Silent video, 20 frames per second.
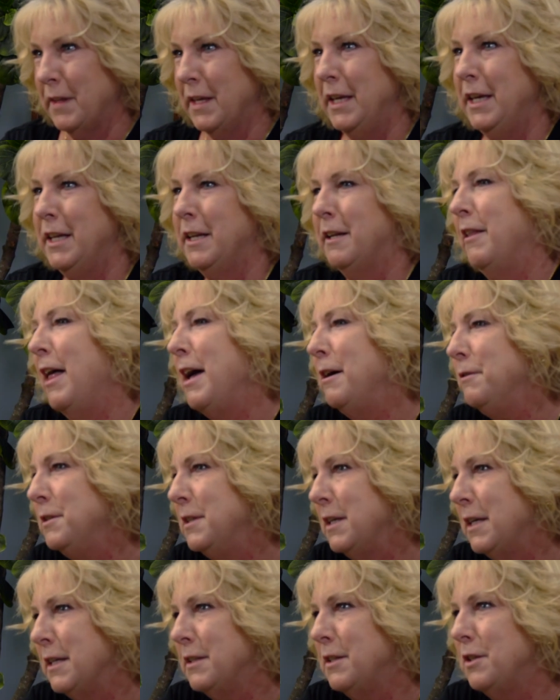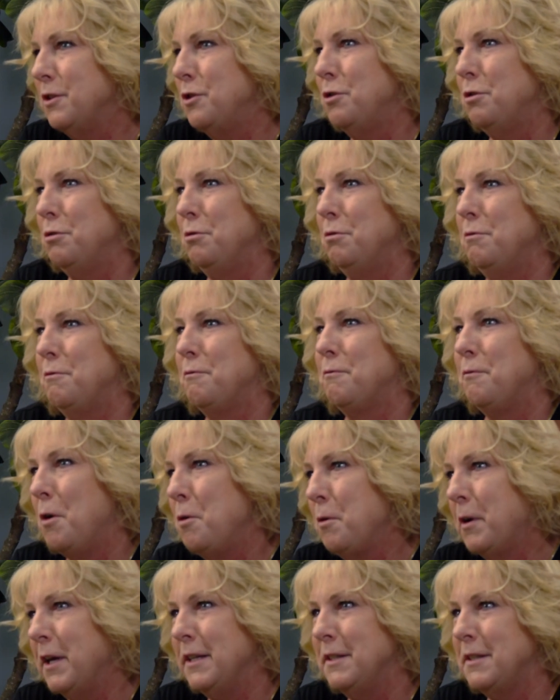It allows us to
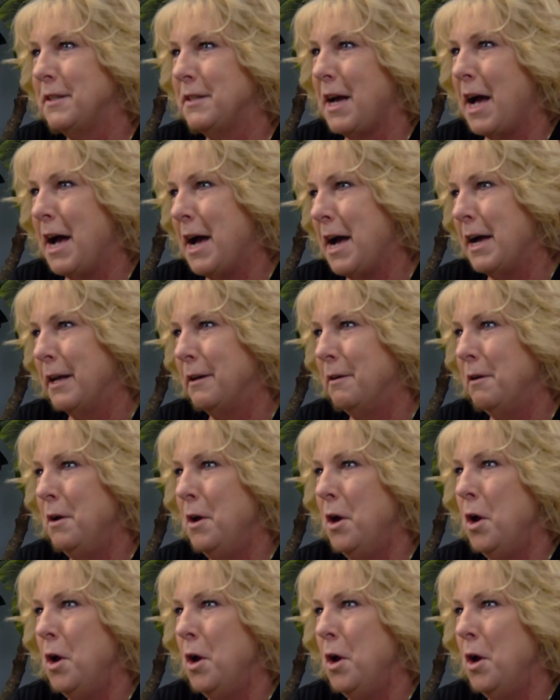focus on